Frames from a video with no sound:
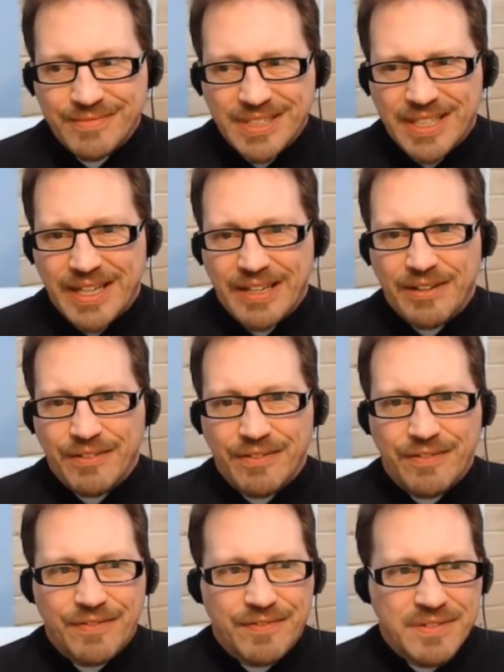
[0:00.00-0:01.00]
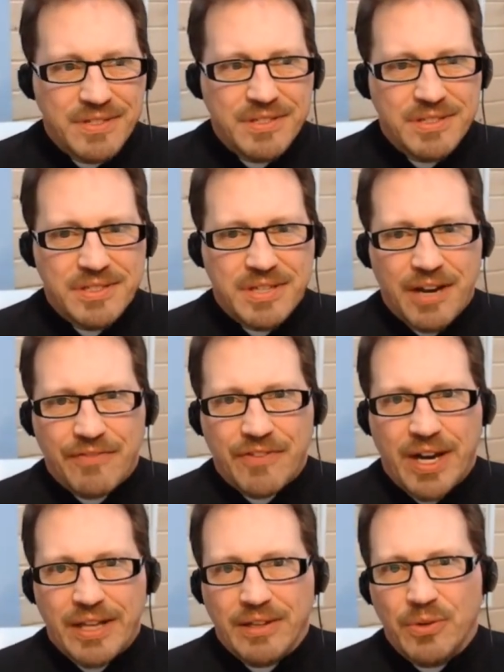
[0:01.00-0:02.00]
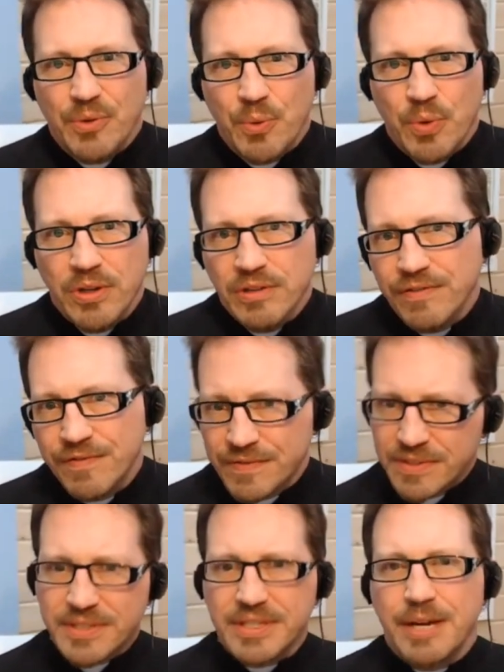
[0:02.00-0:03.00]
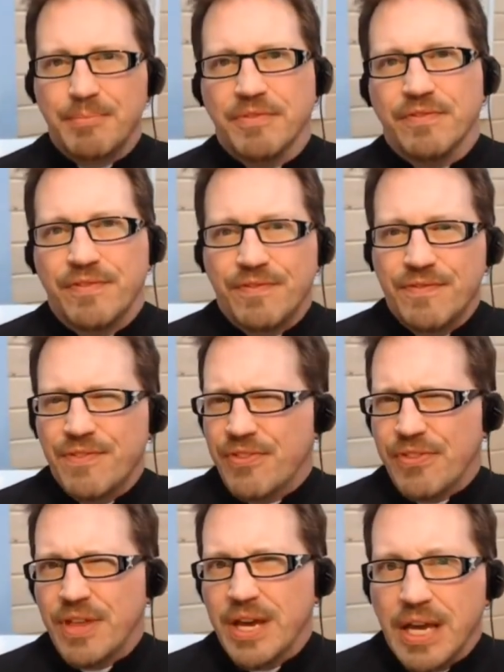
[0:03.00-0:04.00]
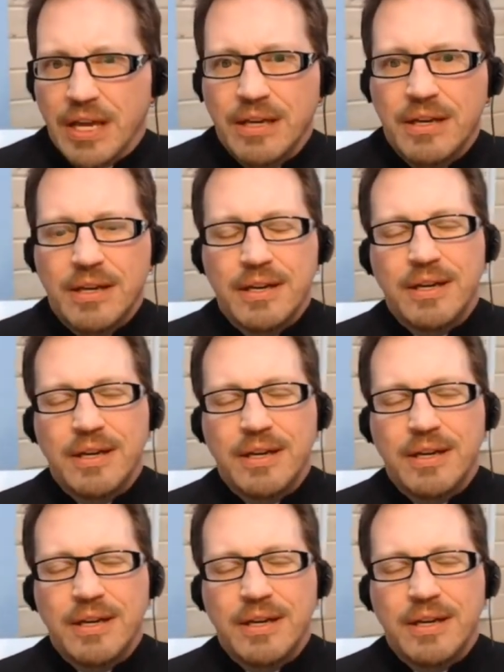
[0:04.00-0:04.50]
kind of tough guy, lone wolf type of thing.